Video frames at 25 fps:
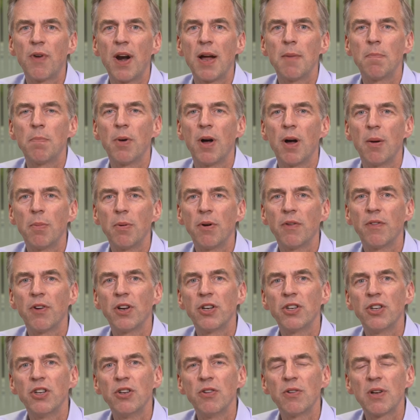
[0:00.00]
ramp up of
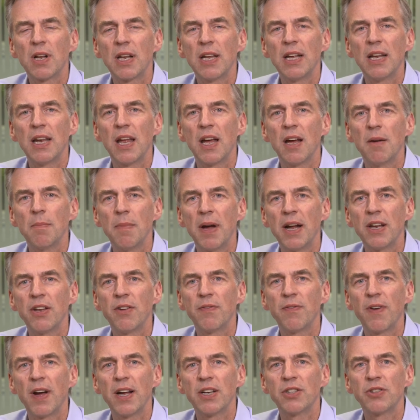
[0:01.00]
our new clean air
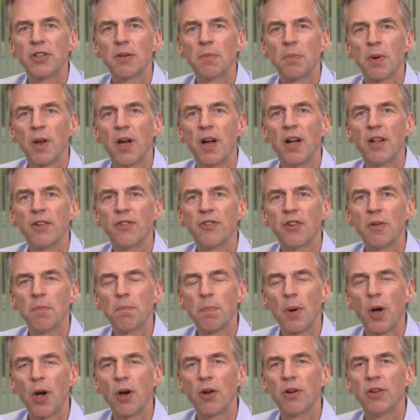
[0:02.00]
manufacturing plants in
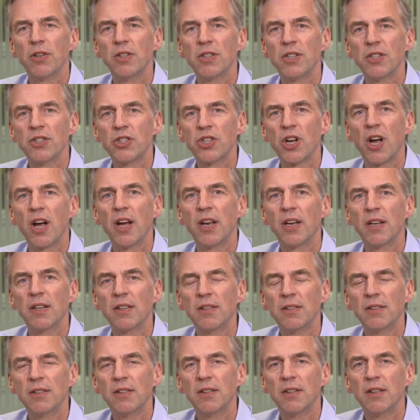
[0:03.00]
Poland and China.
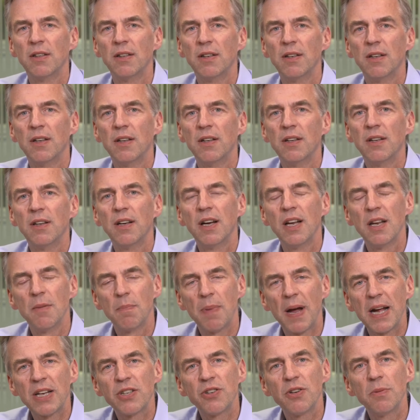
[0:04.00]
And in
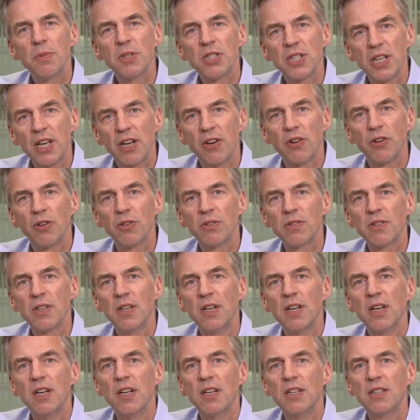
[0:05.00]
battery materials,
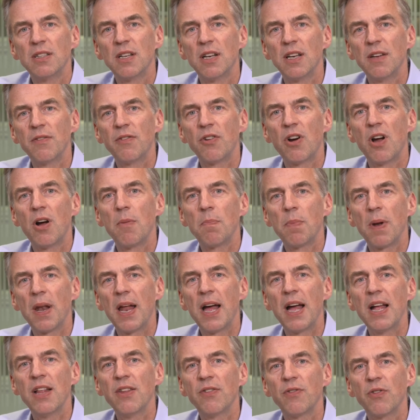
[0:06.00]
deliver our
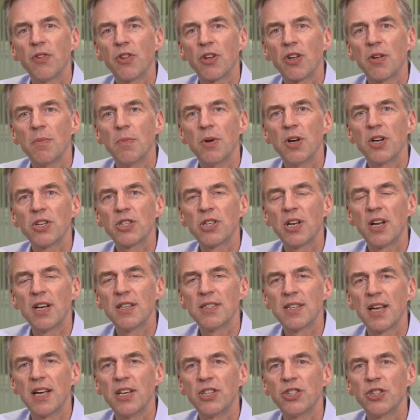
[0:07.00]
plans for the
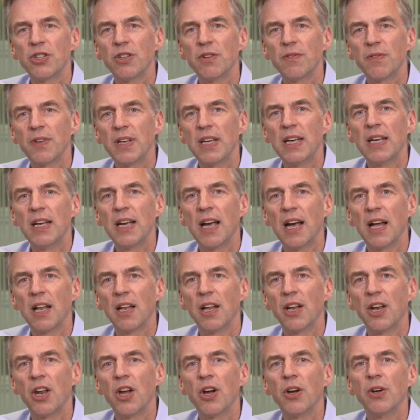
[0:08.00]
commercialisation of
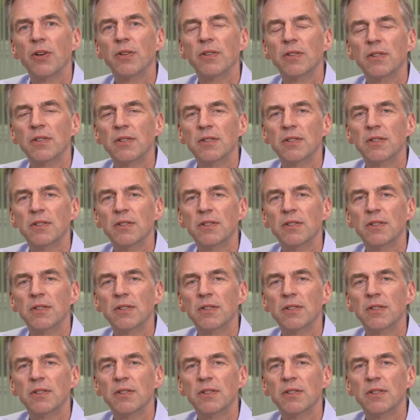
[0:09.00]
eLNO.